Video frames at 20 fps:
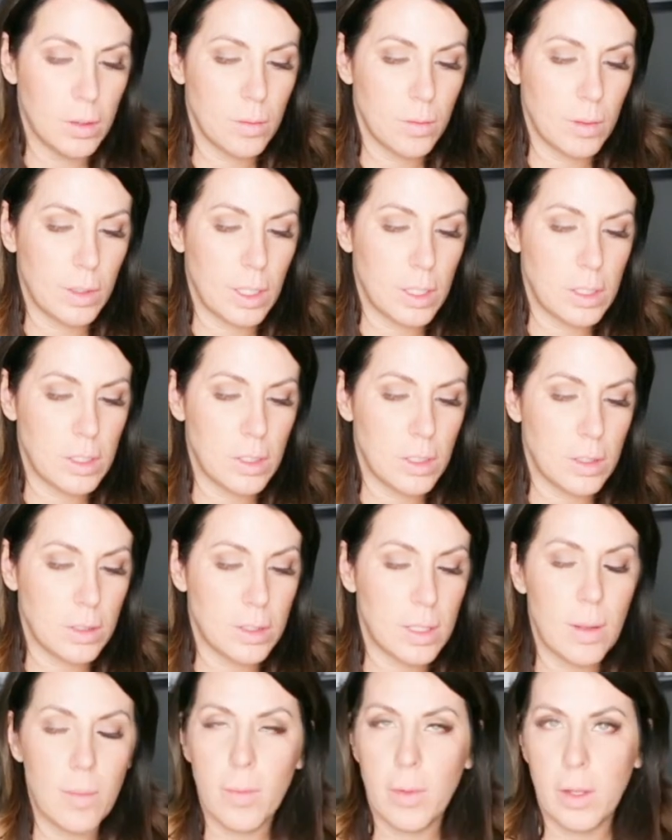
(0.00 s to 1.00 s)
I'm going to do the
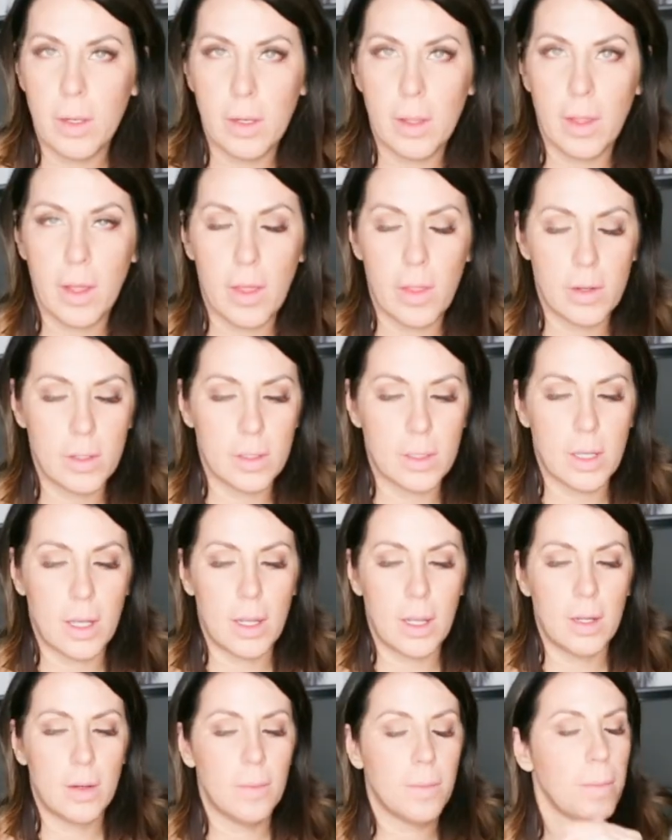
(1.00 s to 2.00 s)
same thing to the other
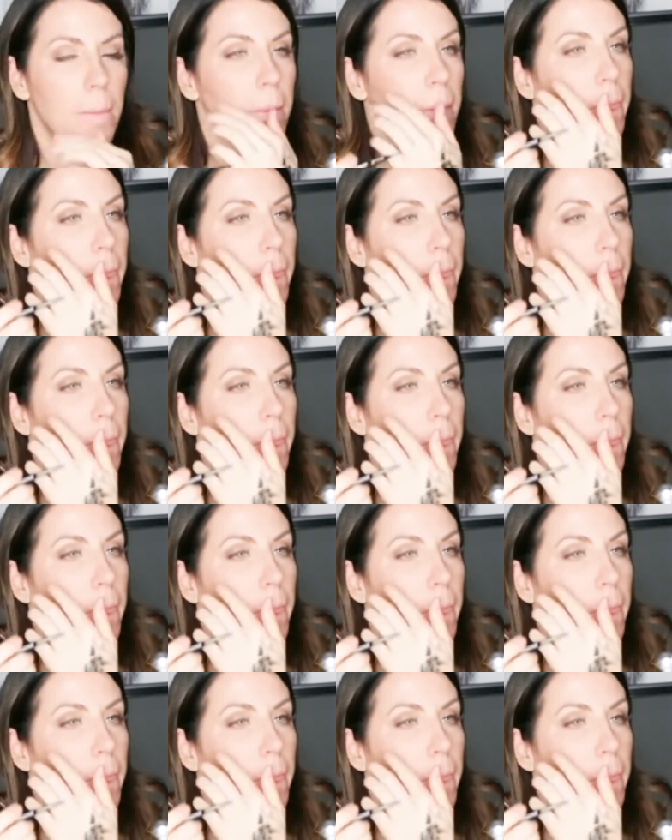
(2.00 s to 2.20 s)
side.